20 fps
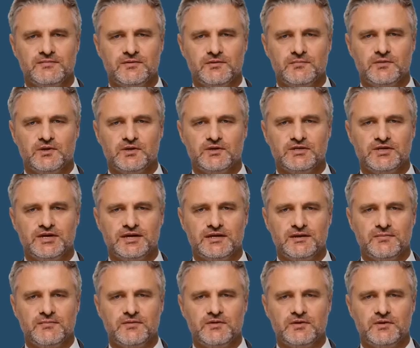approach can
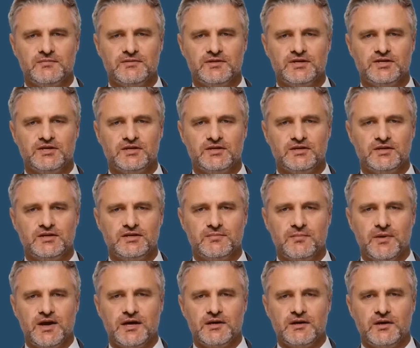improve decisions
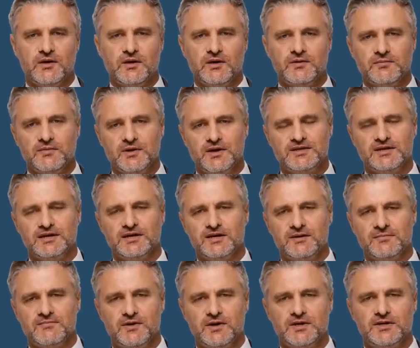by incorporating
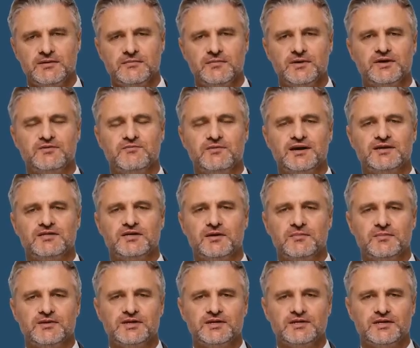diverse
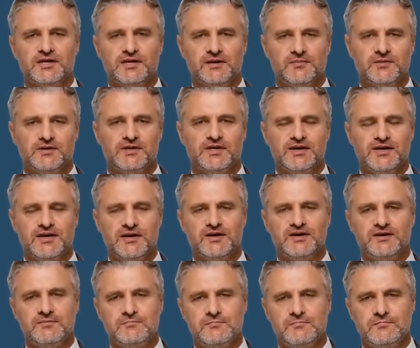perspectives and
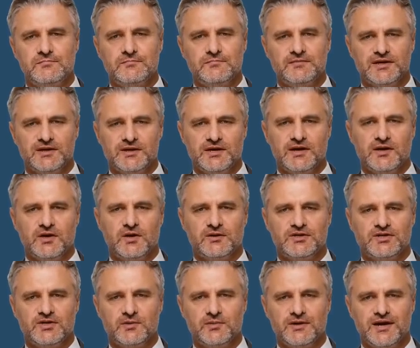expertise. It can
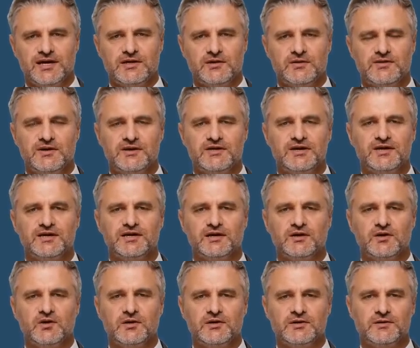also increase
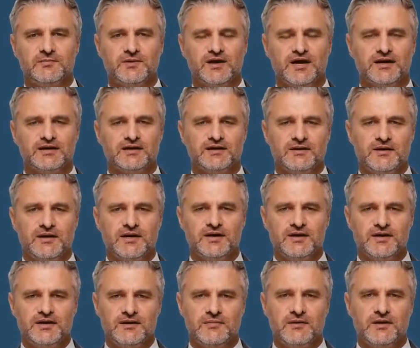stakeholder buy-in
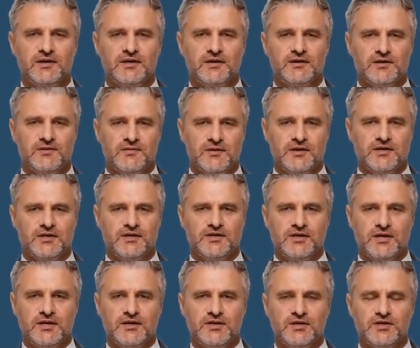and reduce
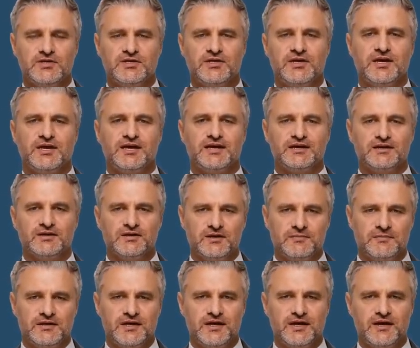resistance to change,
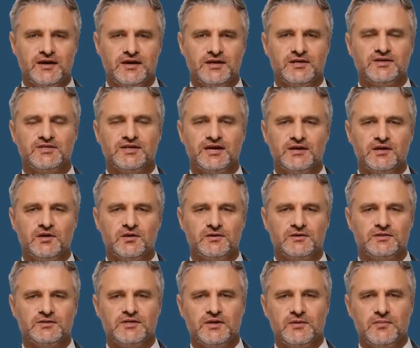as
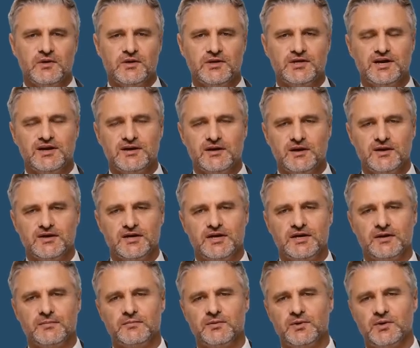stakeholders are more likely to
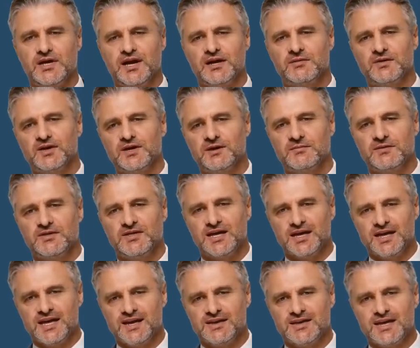support outcomes
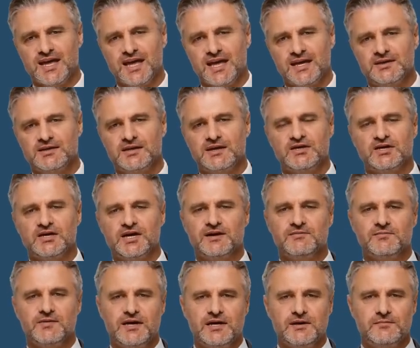they had a hand in
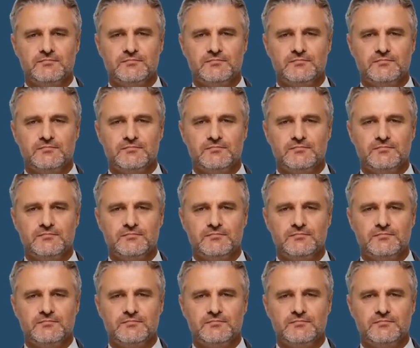shaping.